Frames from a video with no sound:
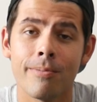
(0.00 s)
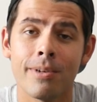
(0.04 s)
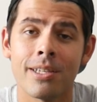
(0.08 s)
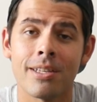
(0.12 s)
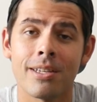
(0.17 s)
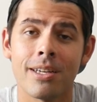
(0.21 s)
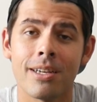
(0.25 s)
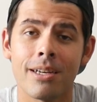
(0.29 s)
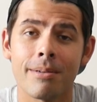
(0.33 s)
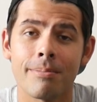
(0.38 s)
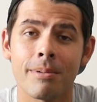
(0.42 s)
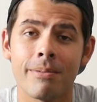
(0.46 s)
miss
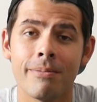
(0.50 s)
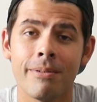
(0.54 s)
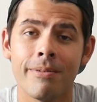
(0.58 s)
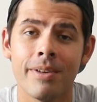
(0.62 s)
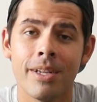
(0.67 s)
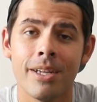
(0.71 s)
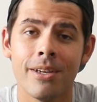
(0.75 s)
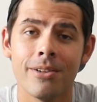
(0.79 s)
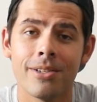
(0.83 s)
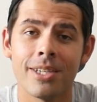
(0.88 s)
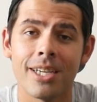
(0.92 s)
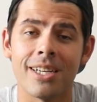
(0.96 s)
any upcoming
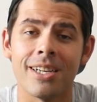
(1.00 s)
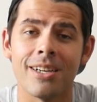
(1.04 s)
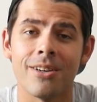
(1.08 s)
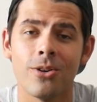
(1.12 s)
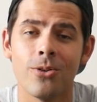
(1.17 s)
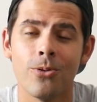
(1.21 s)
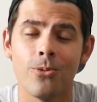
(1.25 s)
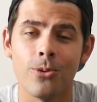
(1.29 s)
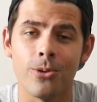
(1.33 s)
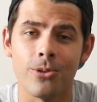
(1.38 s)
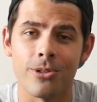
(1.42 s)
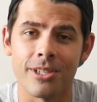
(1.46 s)
videos, and
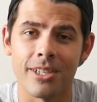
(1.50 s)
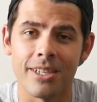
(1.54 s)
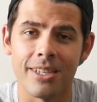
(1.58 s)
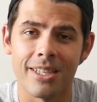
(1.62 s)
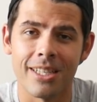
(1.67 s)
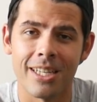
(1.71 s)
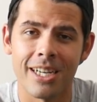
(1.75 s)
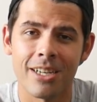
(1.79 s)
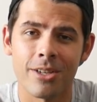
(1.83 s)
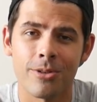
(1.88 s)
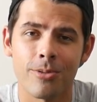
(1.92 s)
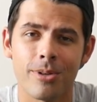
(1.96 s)
we'll see you in
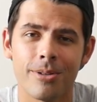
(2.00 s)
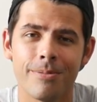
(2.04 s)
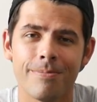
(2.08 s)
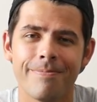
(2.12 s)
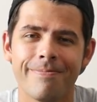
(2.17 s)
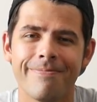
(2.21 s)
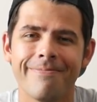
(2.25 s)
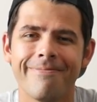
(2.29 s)
the next one.